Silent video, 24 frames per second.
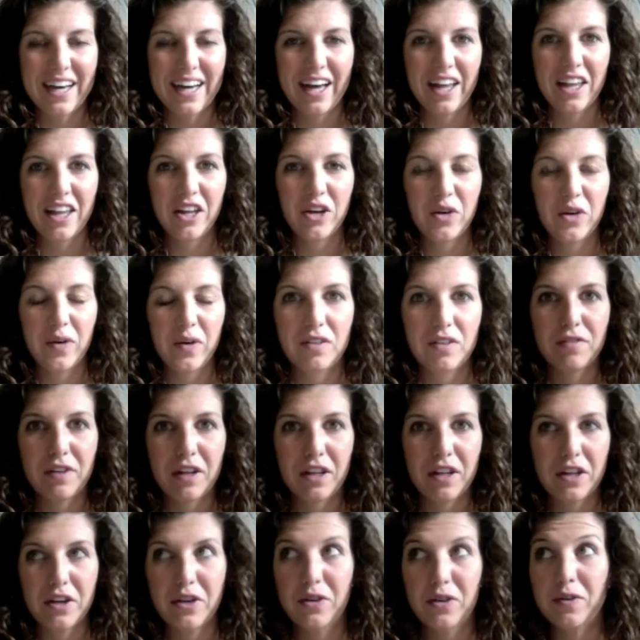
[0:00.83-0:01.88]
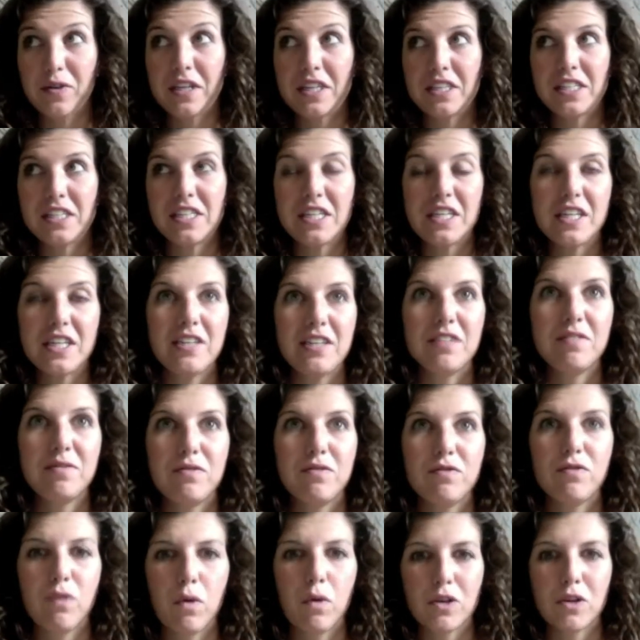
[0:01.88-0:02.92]
Hello, fellow ED
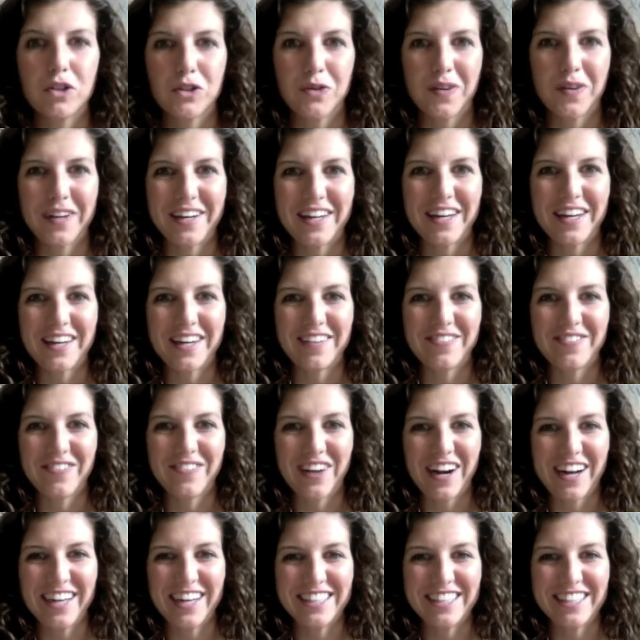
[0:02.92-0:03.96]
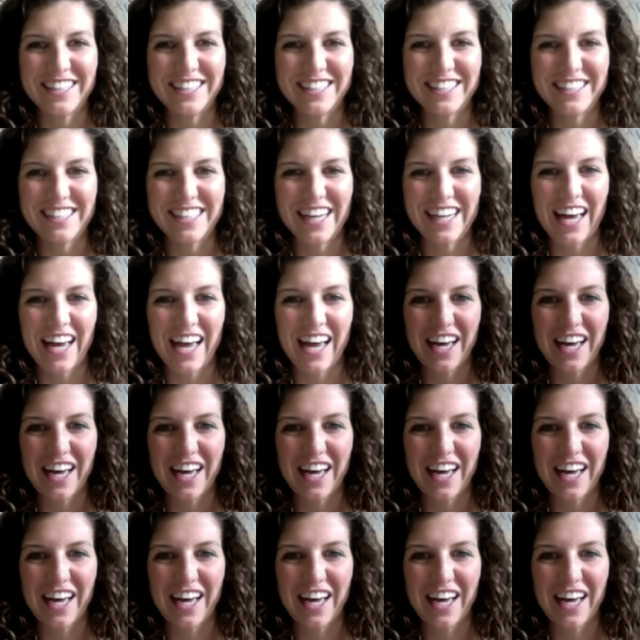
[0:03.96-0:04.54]
420 friends.